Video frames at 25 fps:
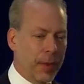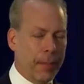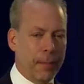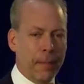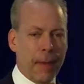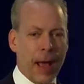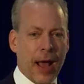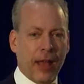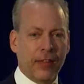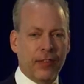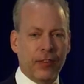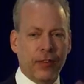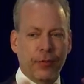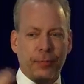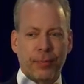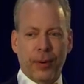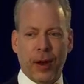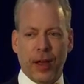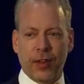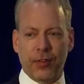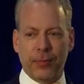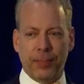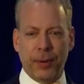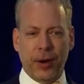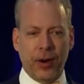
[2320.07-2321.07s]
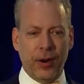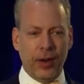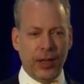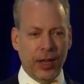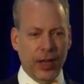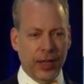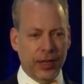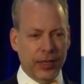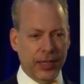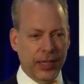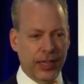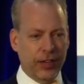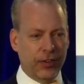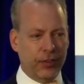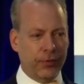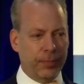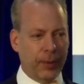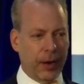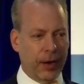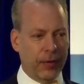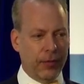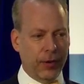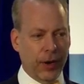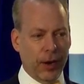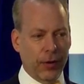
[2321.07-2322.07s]
Massive prosperity unleashed
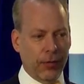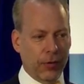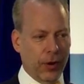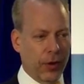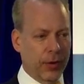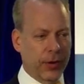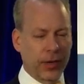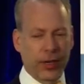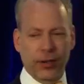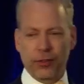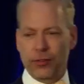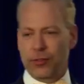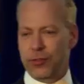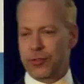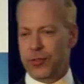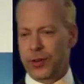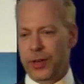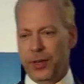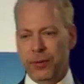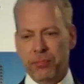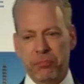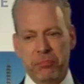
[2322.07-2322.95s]
by railroad industry.